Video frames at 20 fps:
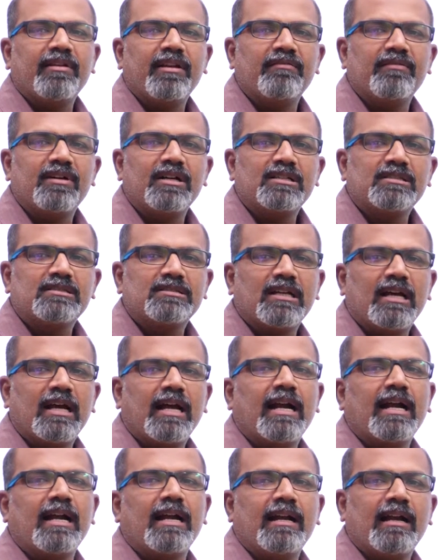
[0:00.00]
inverse
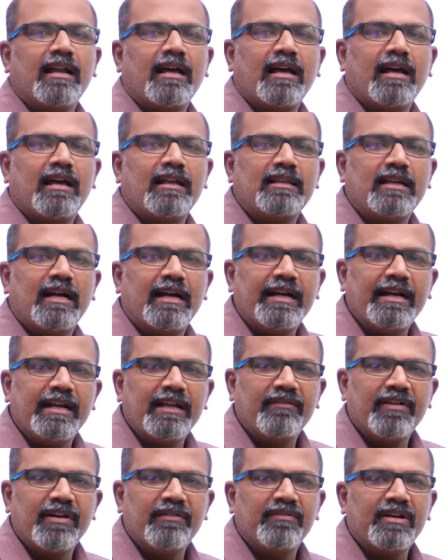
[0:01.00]
and the
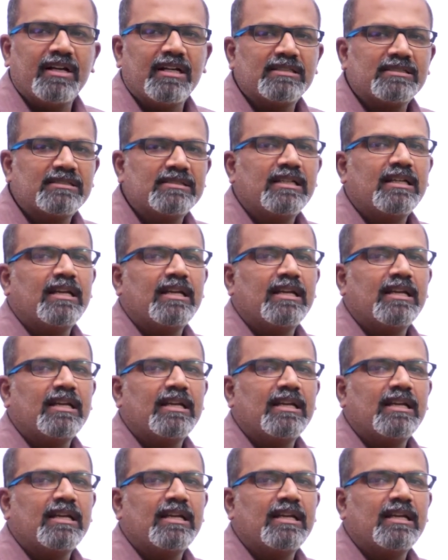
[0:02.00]
additive inverse,